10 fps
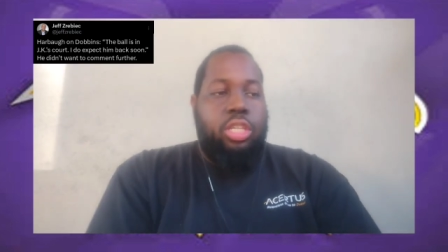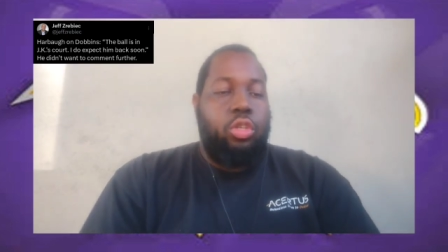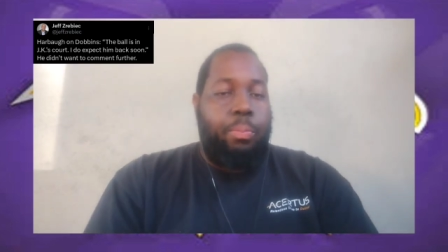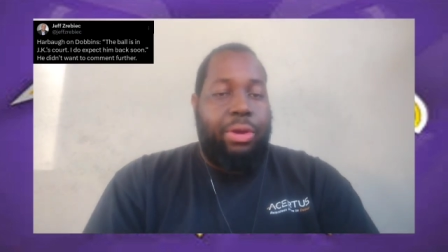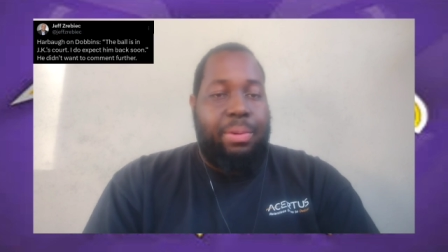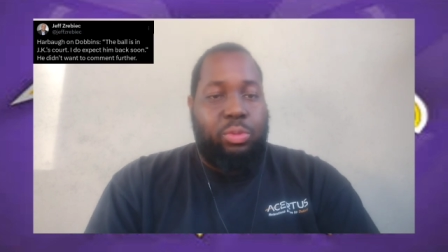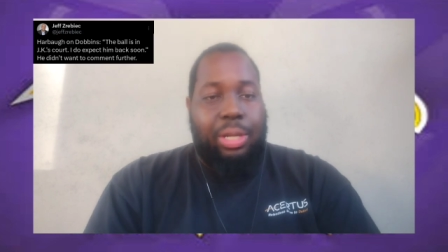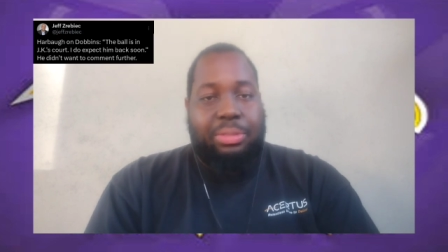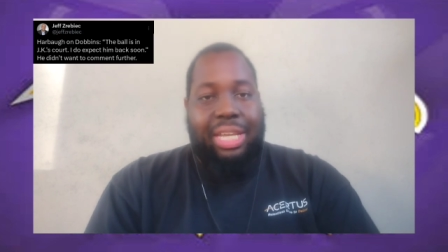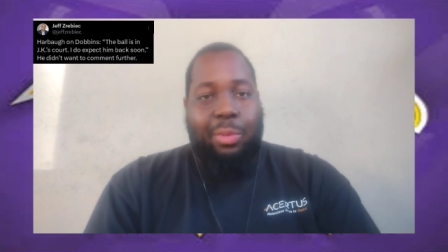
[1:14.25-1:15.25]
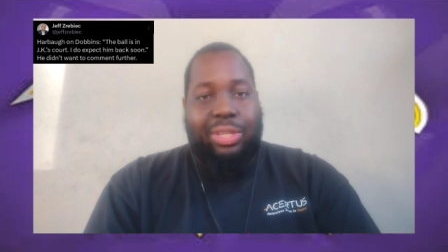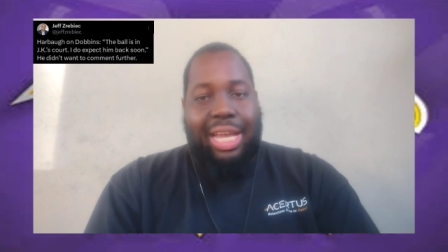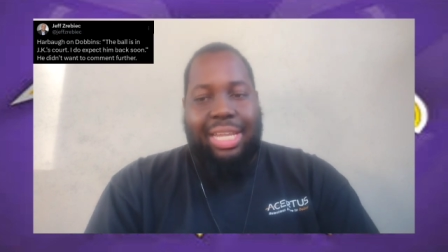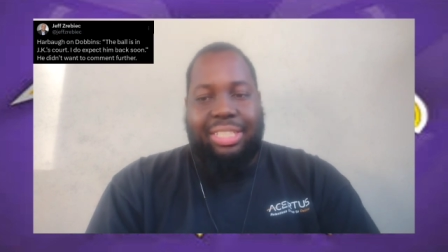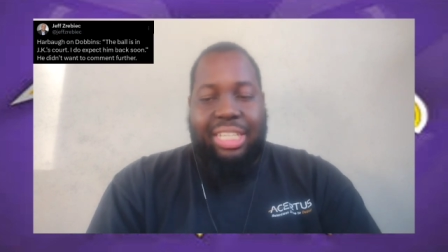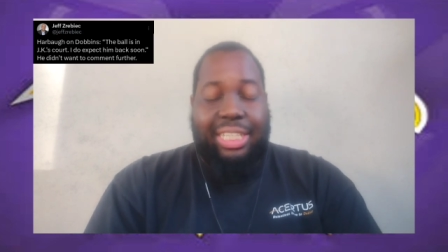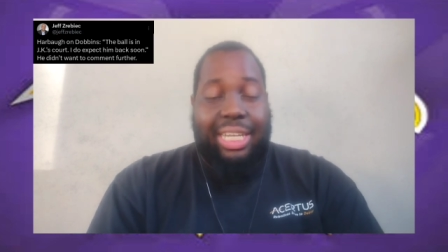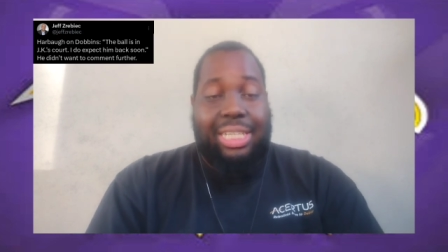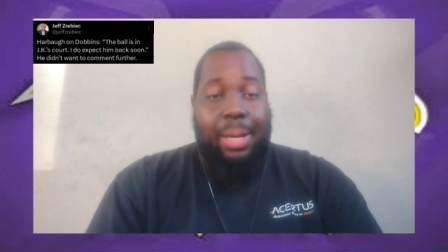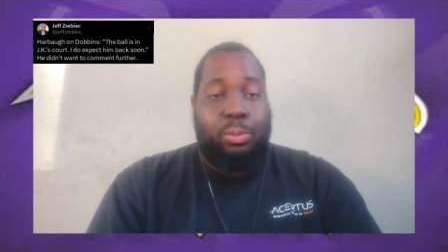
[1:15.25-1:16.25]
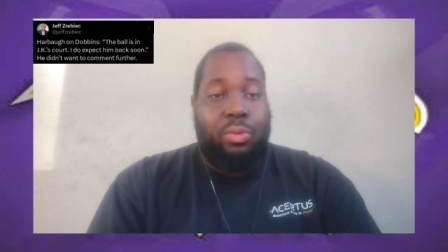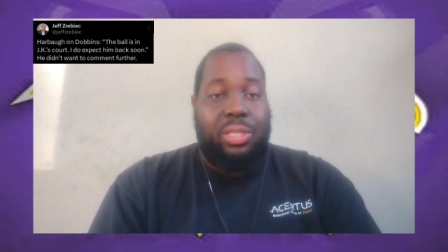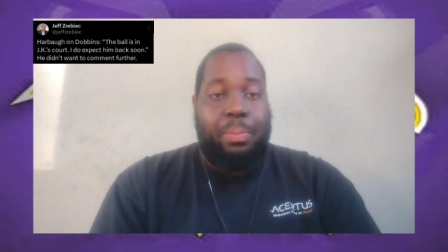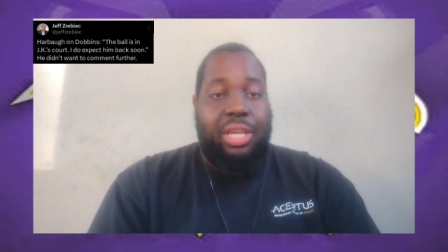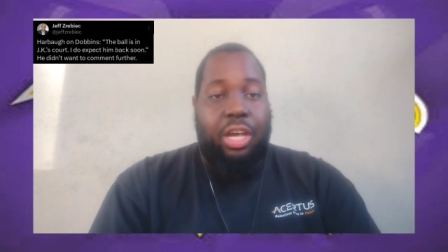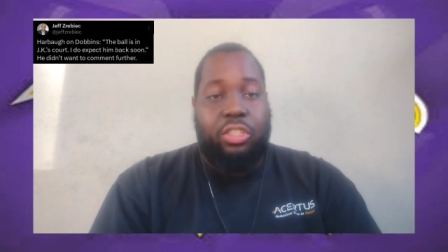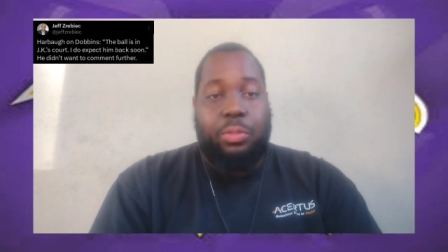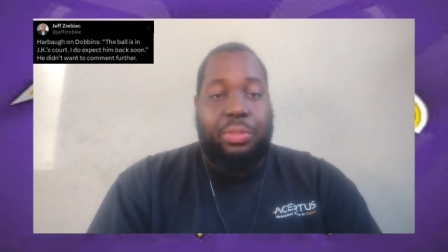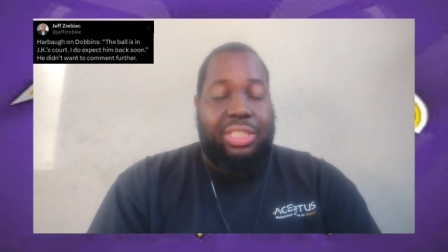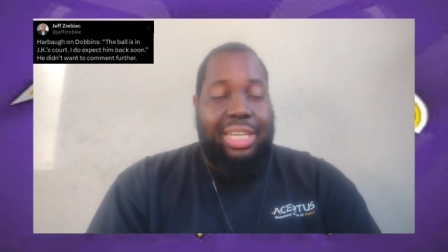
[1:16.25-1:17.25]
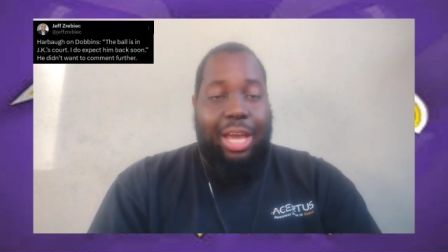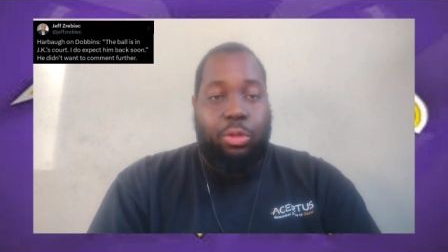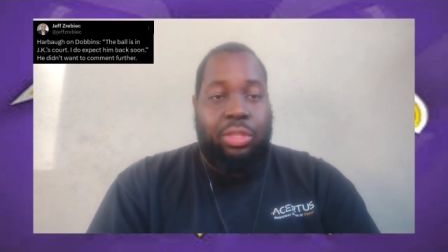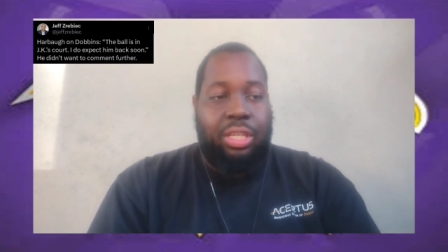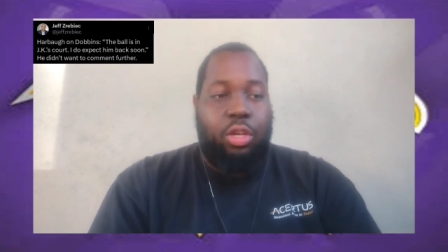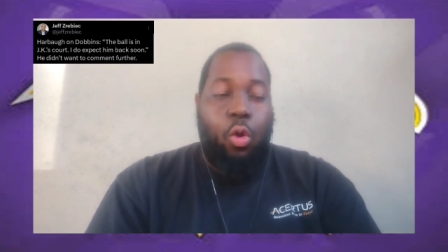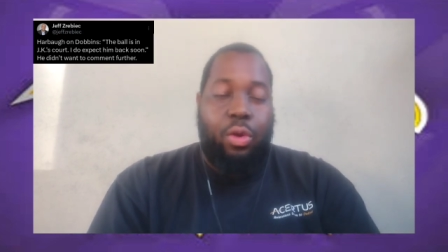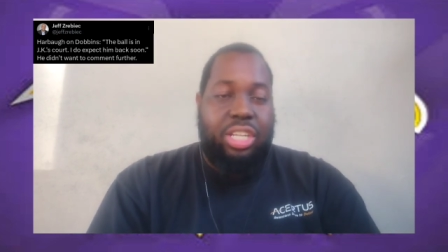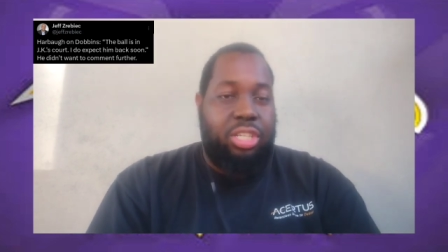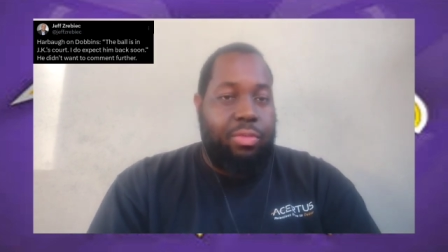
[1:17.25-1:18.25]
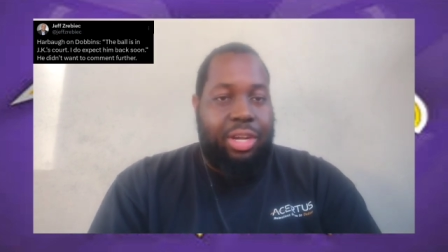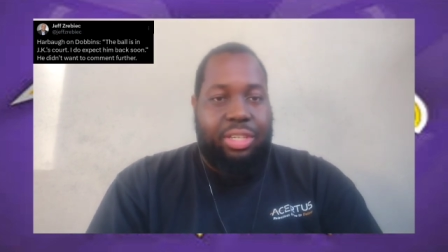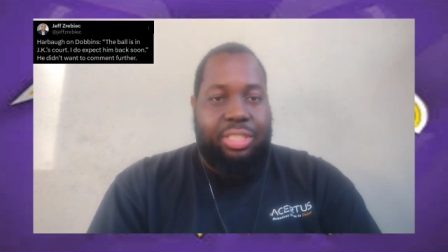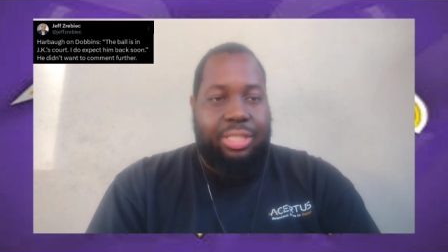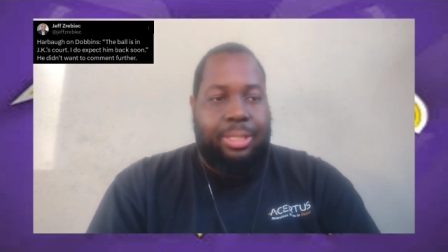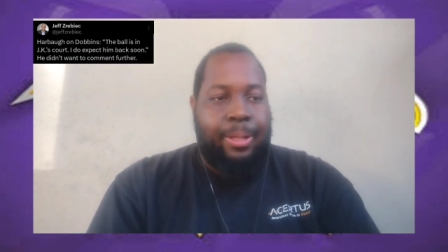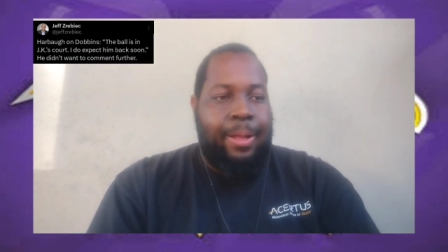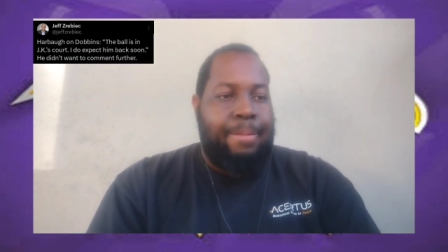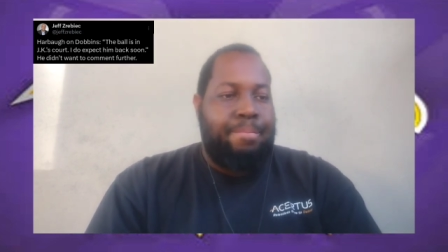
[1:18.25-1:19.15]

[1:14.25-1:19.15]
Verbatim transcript: So pretty much what I'm saying with that is that J.K. Dobbins was to be 100% healthy going into the regular season.